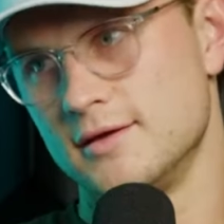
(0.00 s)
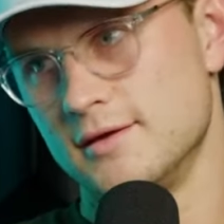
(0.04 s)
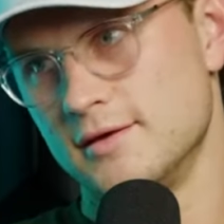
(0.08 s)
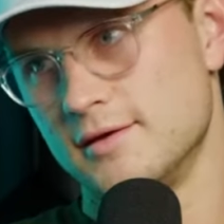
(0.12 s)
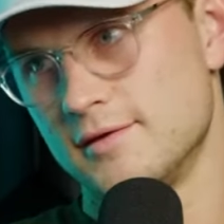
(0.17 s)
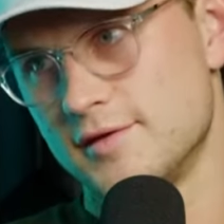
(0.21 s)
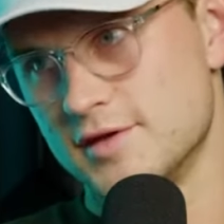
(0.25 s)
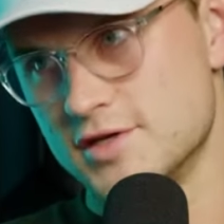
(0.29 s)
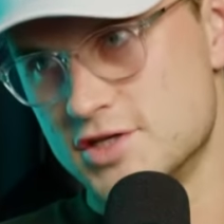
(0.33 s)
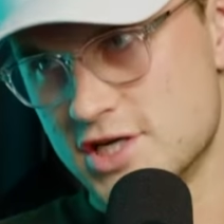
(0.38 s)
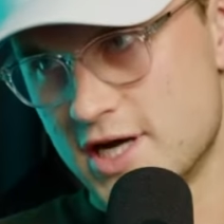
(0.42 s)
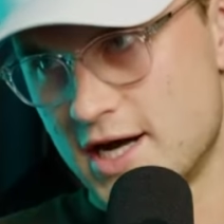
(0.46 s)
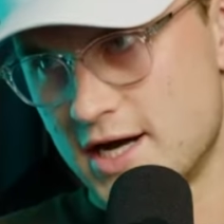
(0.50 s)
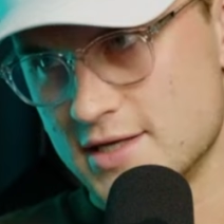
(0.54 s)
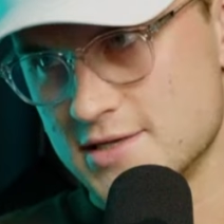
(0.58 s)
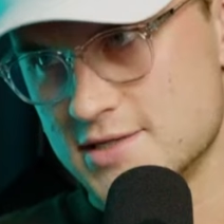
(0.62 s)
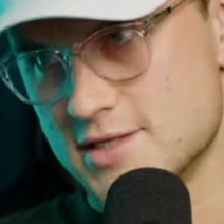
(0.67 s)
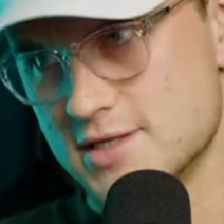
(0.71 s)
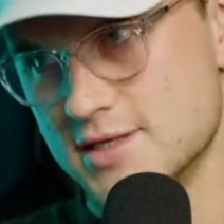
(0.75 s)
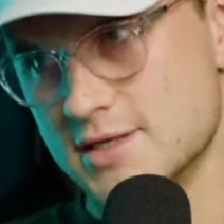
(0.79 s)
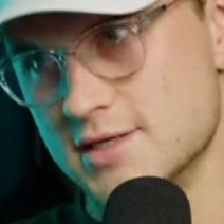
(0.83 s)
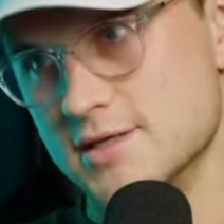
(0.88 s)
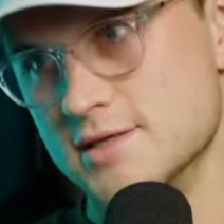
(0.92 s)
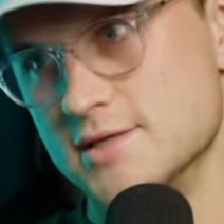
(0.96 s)
the
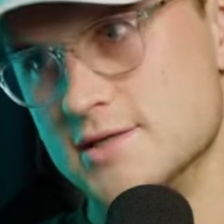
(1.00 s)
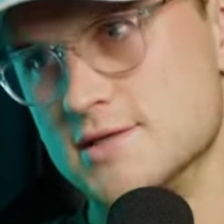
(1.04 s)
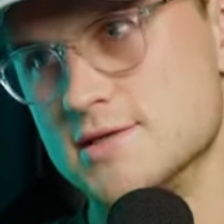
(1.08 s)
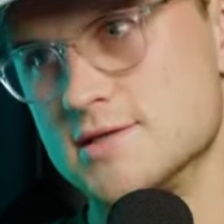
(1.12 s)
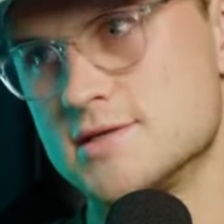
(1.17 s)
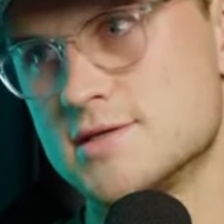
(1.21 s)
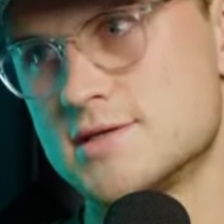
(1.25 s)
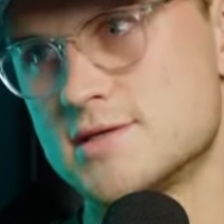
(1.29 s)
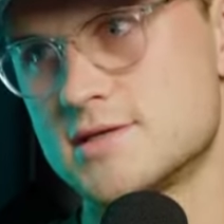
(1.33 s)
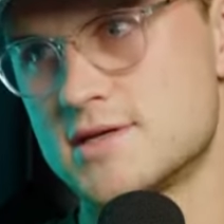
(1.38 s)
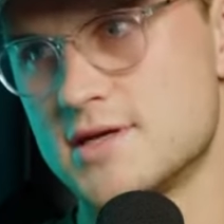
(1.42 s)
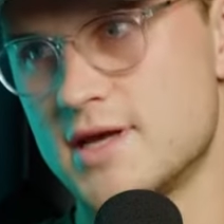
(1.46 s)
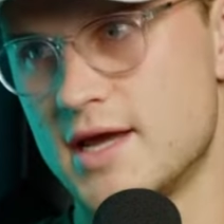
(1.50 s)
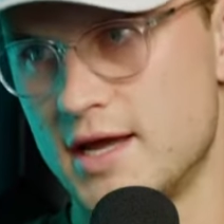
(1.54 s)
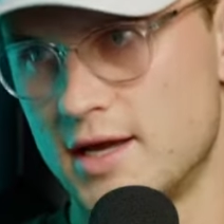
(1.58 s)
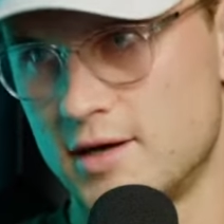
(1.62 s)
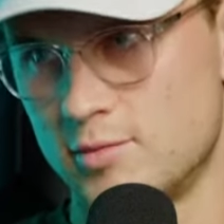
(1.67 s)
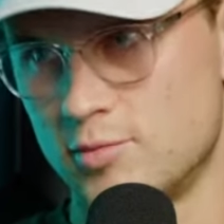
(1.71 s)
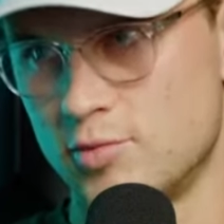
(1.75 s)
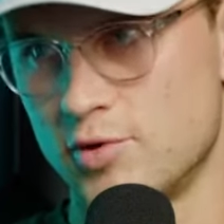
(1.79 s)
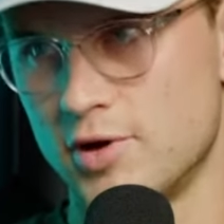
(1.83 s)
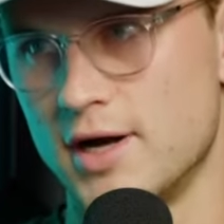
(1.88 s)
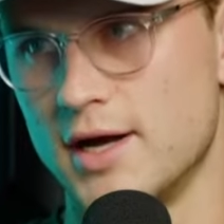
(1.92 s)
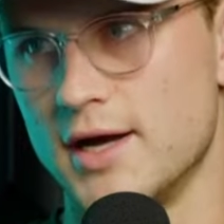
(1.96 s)
Johnsons, Anna
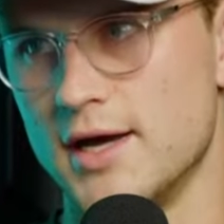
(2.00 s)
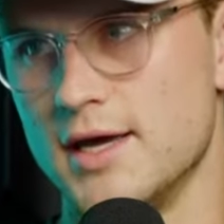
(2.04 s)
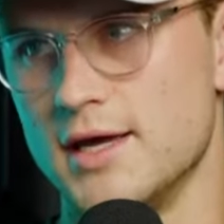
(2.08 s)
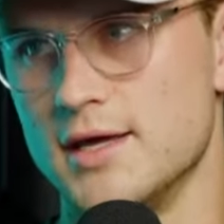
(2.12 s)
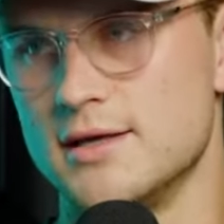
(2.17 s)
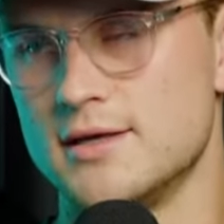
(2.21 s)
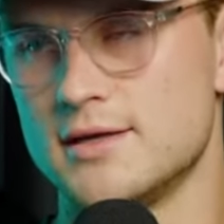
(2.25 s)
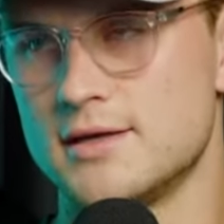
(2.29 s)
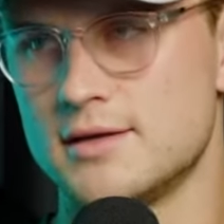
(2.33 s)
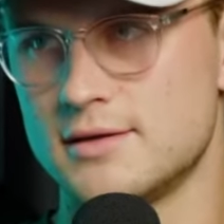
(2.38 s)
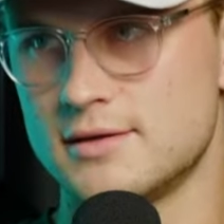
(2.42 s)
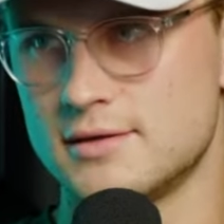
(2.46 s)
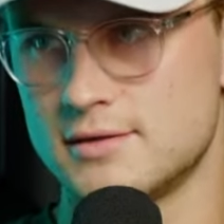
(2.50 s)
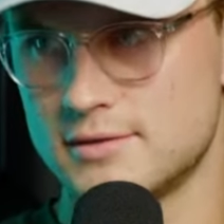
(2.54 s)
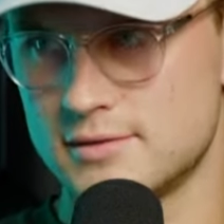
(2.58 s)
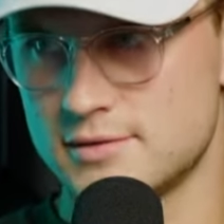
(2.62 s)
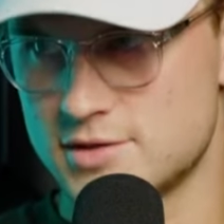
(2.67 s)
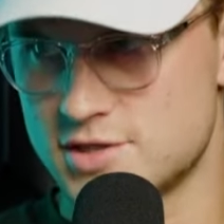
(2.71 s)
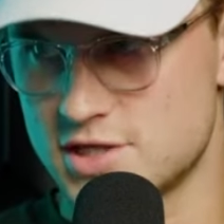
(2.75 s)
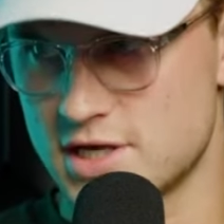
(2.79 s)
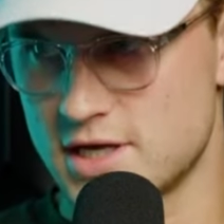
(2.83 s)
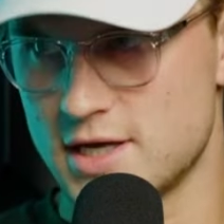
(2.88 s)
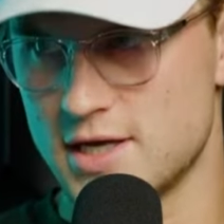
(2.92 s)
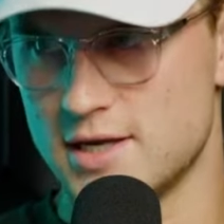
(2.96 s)
Bright,
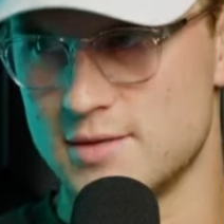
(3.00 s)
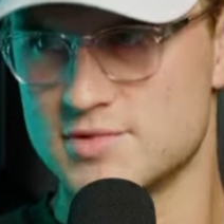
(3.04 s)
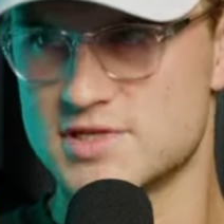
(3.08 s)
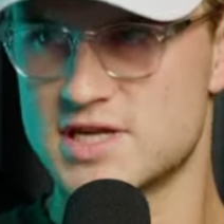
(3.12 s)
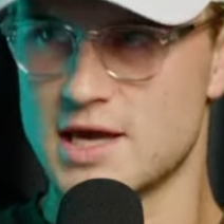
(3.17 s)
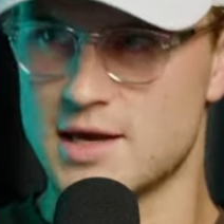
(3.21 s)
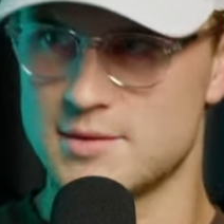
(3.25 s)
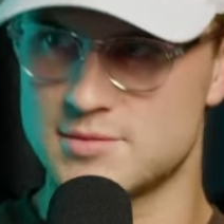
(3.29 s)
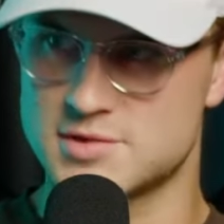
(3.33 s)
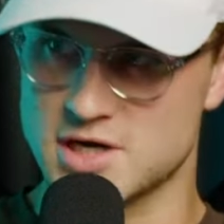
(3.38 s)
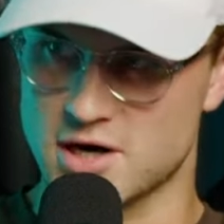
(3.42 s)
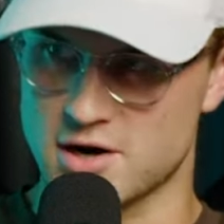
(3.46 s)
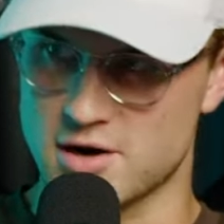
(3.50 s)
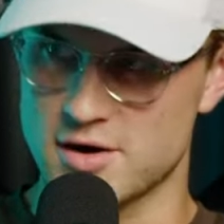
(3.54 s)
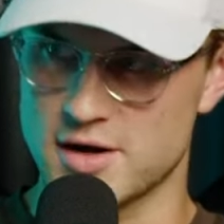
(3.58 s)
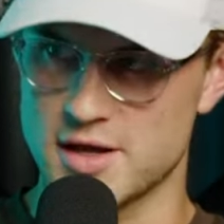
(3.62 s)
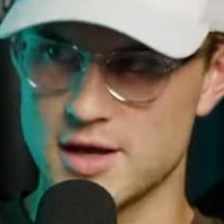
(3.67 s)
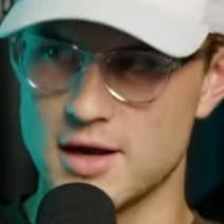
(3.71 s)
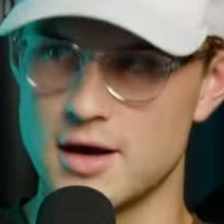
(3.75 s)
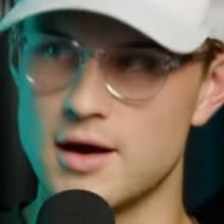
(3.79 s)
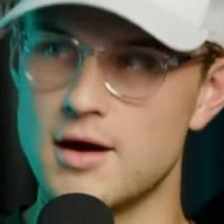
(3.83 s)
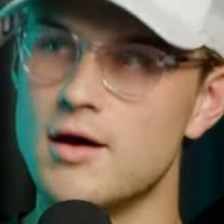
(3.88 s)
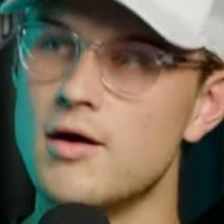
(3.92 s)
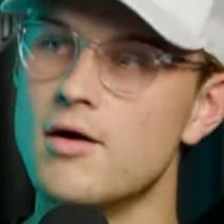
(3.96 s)
James, Gabe
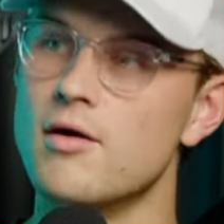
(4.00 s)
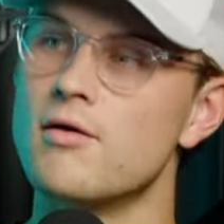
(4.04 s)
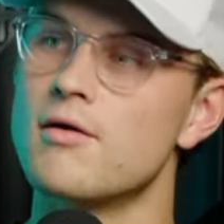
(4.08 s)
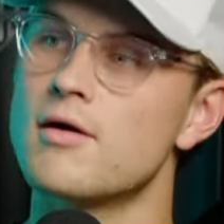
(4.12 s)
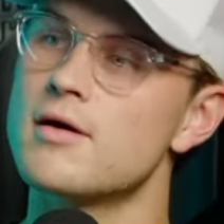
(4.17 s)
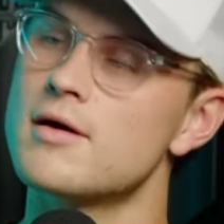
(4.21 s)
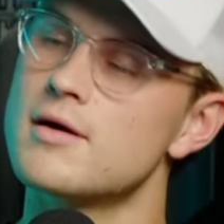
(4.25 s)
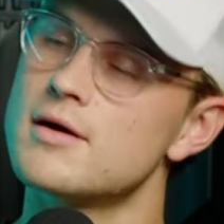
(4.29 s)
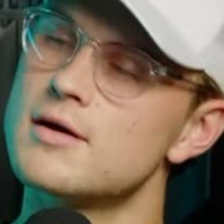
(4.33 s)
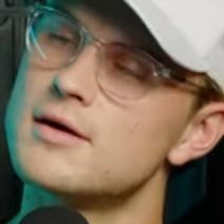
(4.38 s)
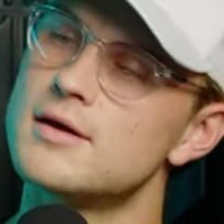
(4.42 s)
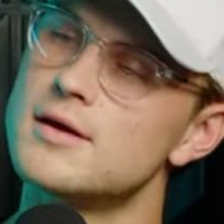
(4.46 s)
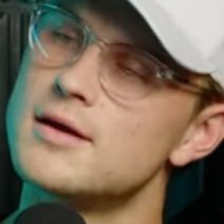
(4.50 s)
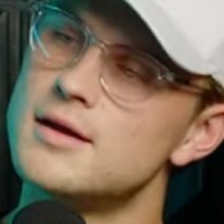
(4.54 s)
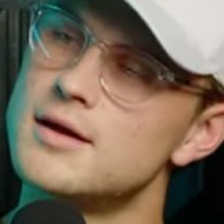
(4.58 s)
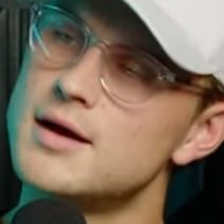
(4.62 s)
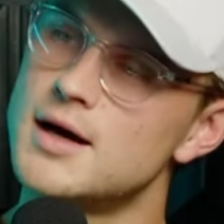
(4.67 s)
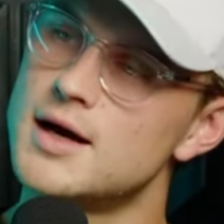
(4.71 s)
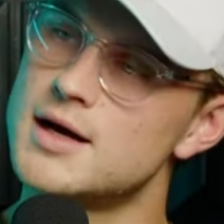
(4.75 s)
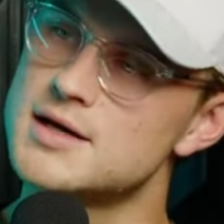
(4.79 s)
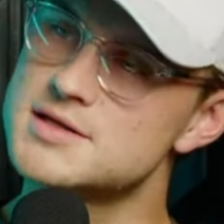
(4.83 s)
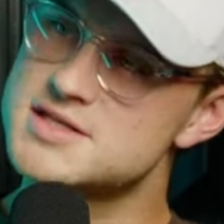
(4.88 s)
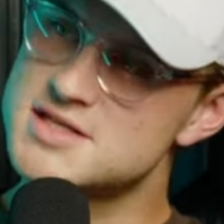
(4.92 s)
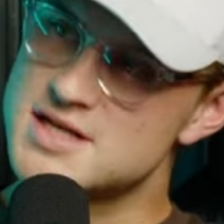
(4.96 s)
Tardio,
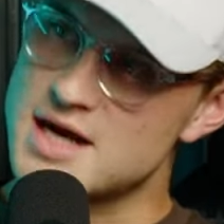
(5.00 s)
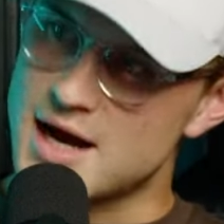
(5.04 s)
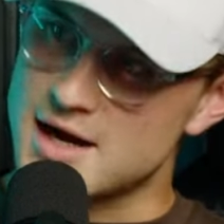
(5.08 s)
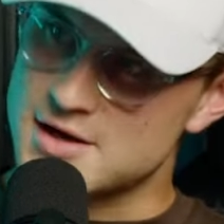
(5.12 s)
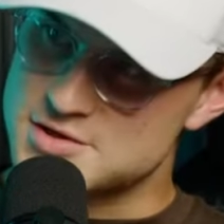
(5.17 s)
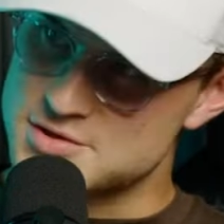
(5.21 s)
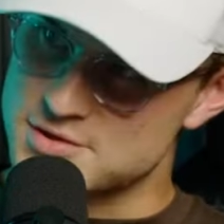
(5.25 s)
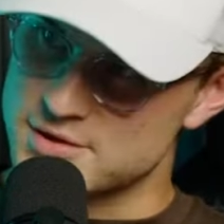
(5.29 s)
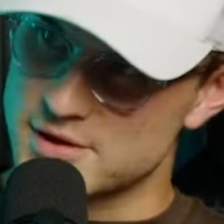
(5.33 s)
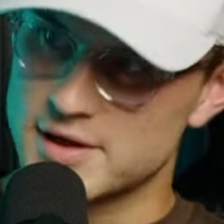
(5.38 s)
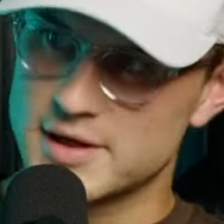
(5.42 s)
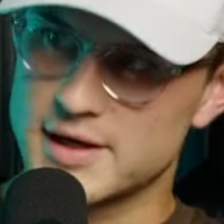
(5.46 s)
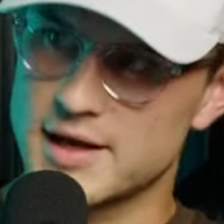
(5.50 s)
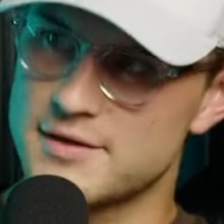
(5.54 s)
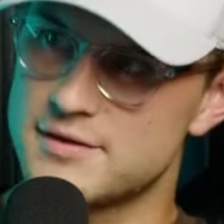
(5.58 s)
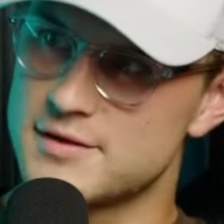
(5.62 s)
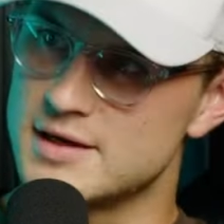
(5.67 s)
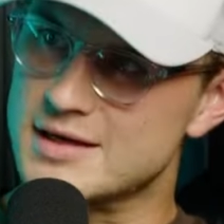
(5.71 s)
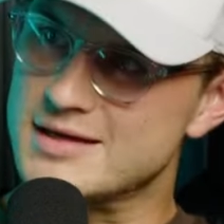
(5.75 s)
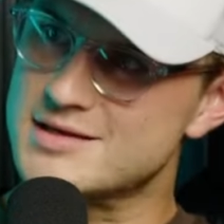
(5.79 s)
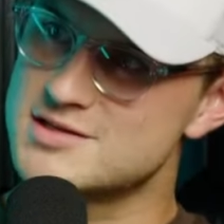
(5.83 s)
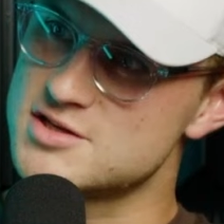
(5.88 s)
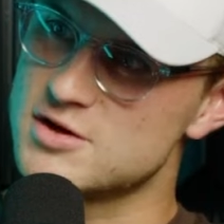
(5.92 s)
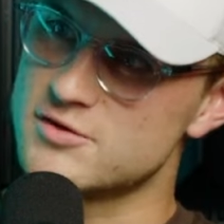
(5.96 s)
Stocksrud, I
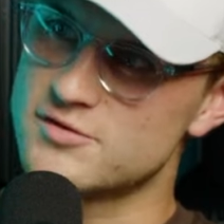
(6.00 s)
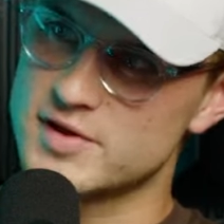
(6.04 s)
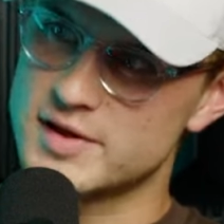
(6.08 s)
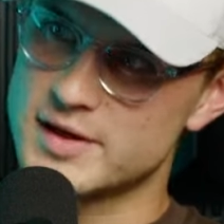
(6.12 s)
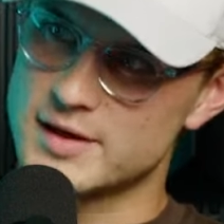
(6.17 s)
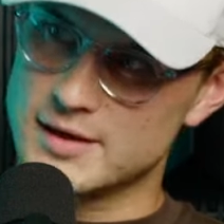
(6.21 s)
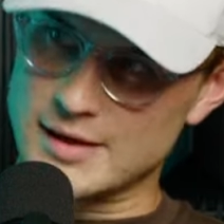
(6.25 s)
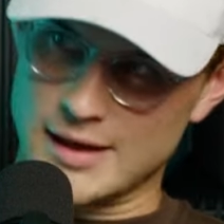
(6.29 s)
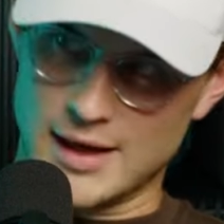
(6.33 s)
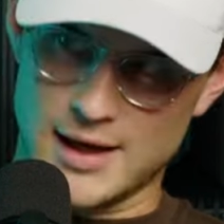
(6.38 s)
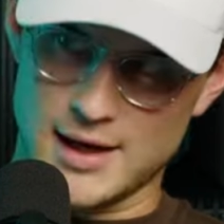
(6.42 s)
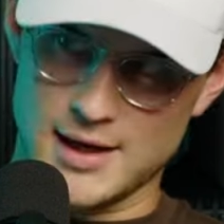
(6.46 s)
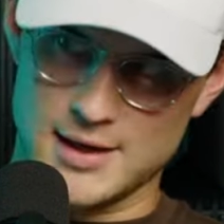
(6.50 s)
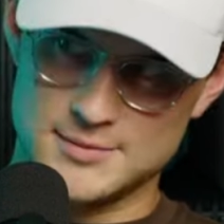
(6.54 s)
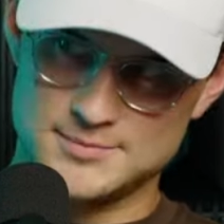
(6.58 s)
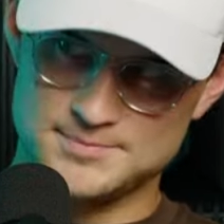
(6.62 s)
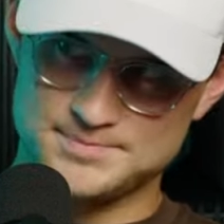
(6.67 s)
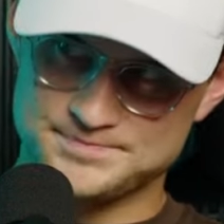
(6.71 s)
think, is over there a lot.